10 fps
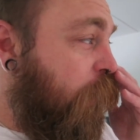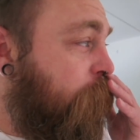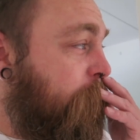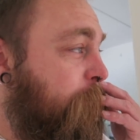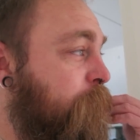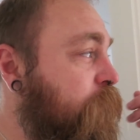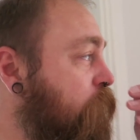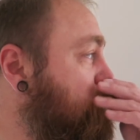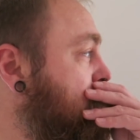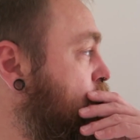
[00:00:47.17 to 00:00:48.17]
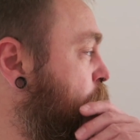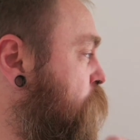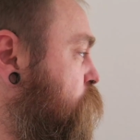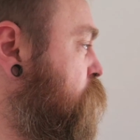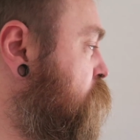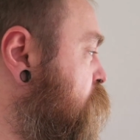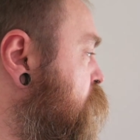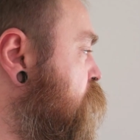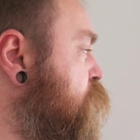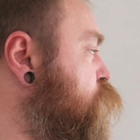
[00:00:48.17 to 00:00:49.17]
Um, it's about
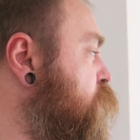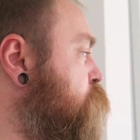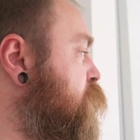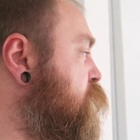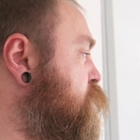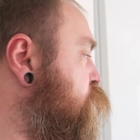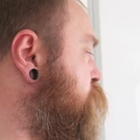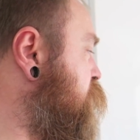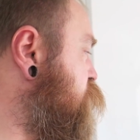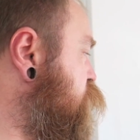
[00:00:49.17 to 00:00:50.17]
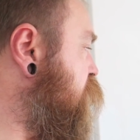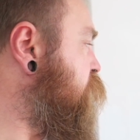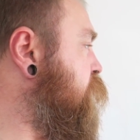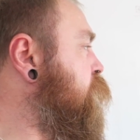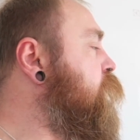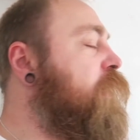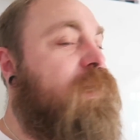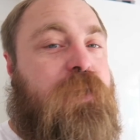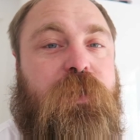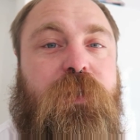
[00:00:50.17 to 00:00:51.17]
20 minutes from here driving,
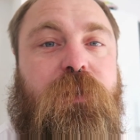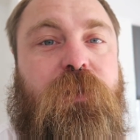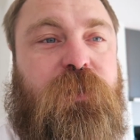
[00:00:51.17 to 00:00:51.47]
and uh,